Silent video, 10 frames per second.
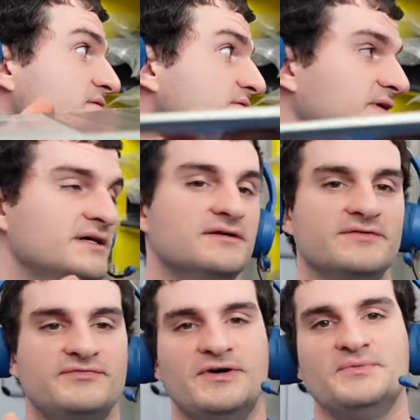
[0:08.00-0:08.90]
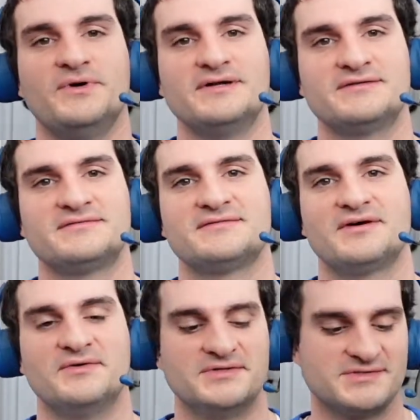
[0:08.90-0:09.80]
the the fun one
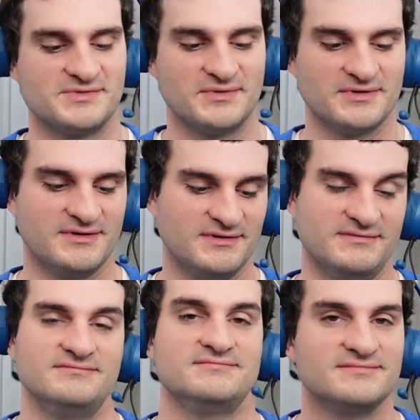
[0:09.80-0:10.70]
always to work on